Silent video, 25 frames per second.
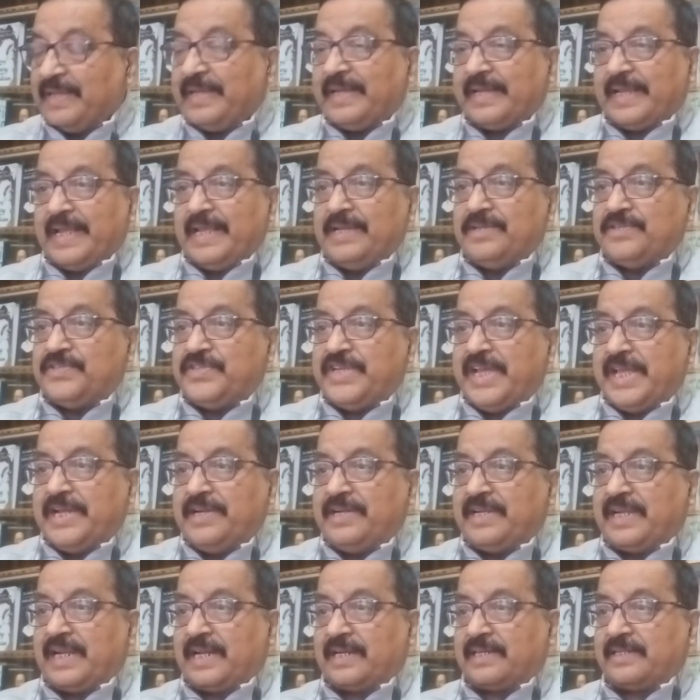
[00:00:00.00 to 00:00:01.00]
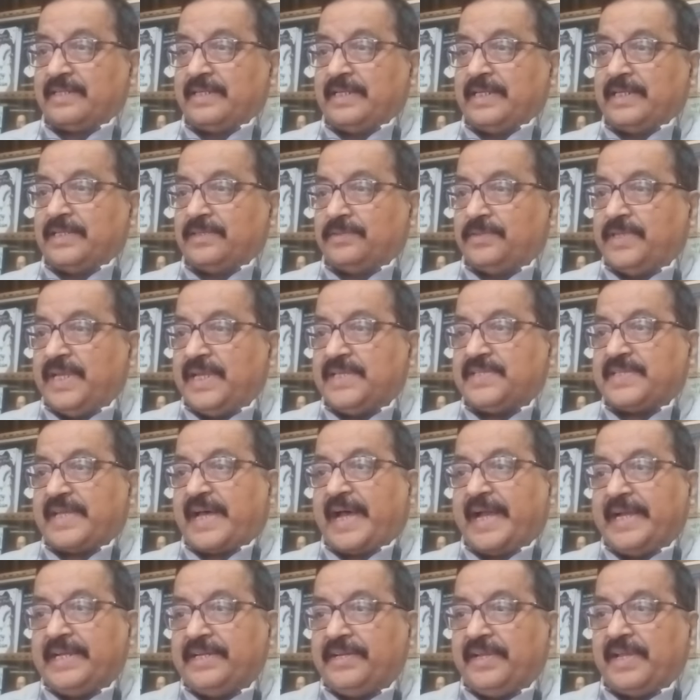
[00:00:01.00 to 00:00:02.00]
In general, these
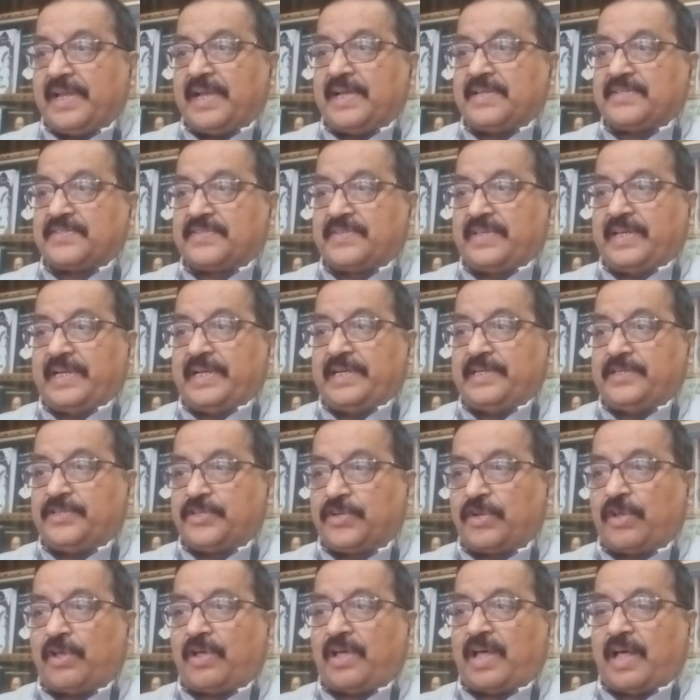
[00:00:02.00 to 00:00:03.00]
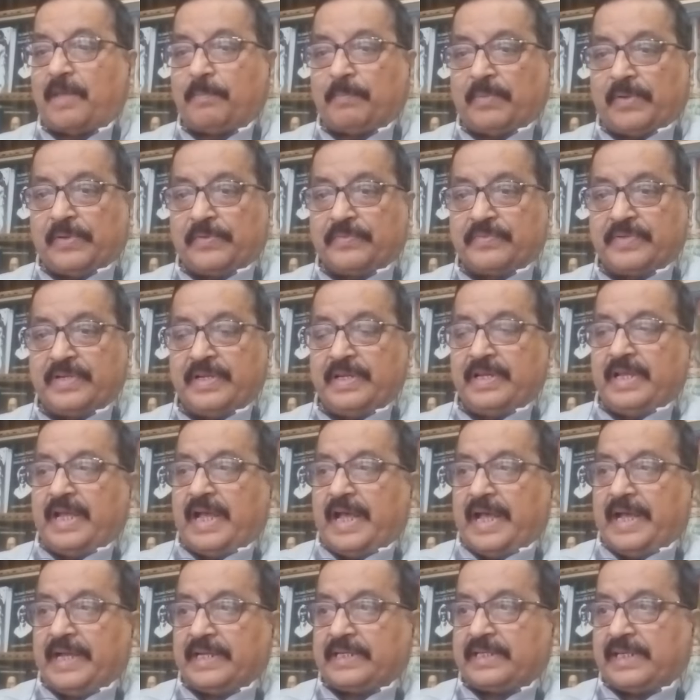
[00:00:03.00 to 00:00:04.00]
ideas draw upon
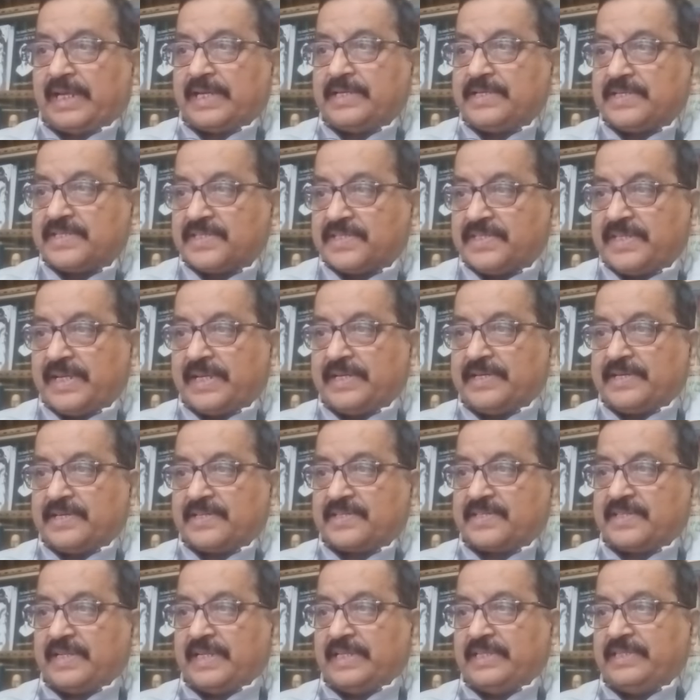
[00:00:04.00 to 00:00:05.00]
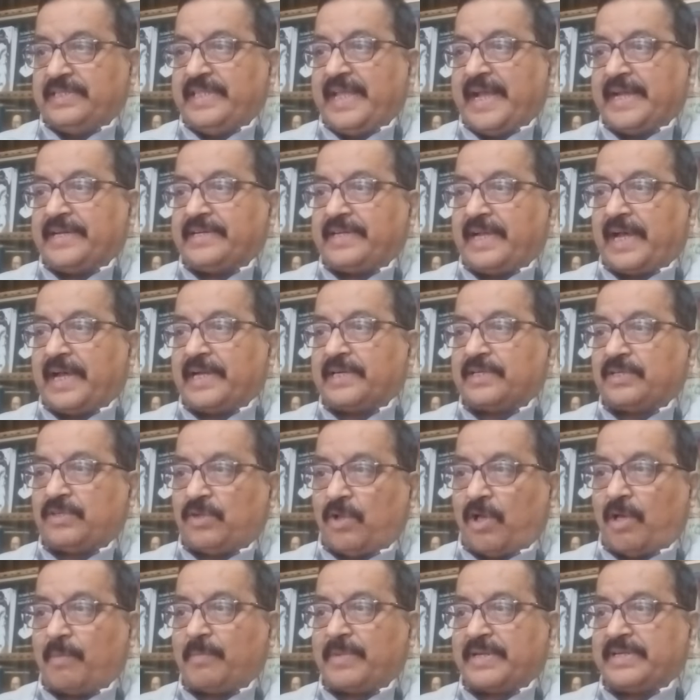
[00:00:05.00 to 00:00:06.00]
concerns that are
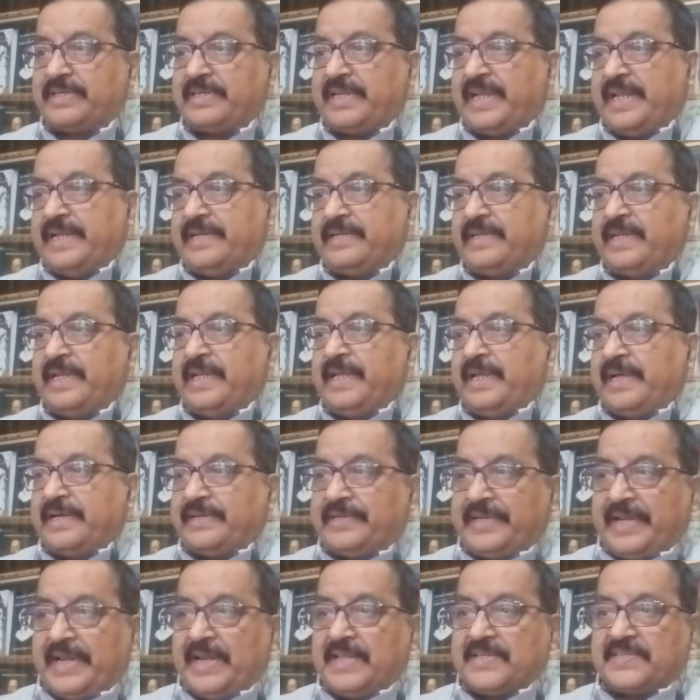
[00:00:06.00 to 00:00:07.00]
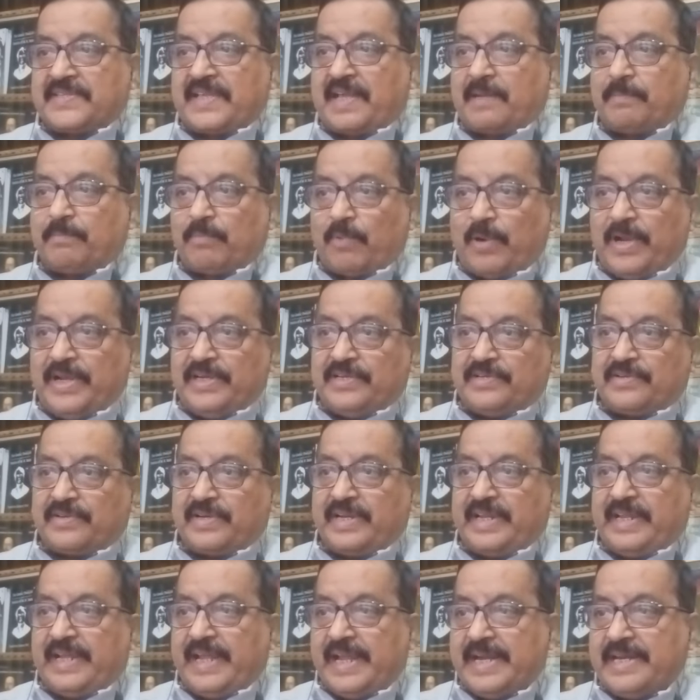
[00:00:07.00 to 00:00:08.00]
common in Renaissance
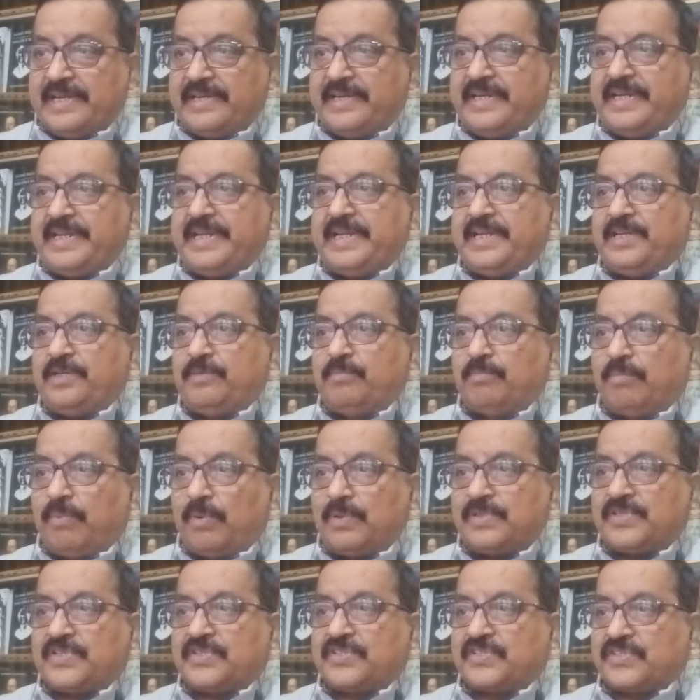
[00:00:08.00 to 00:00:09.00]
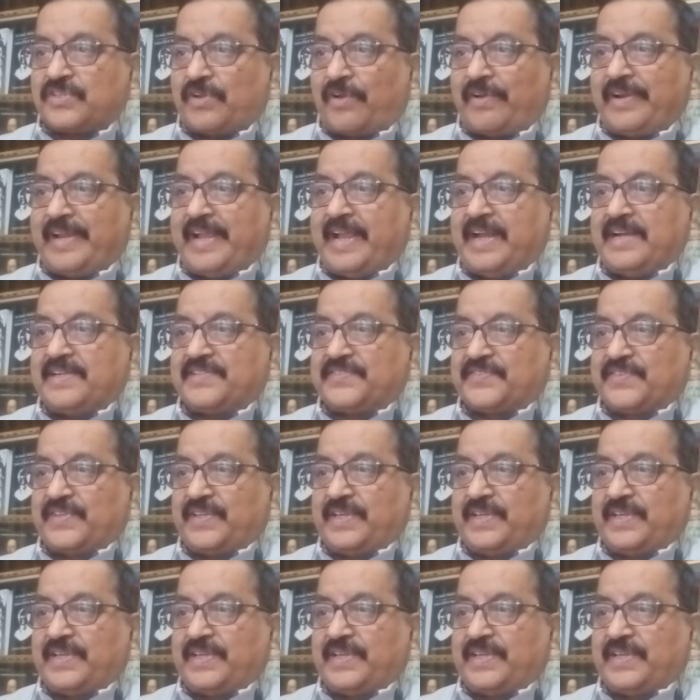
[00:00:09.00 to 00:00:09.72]
poetry. Indeed, most sonnets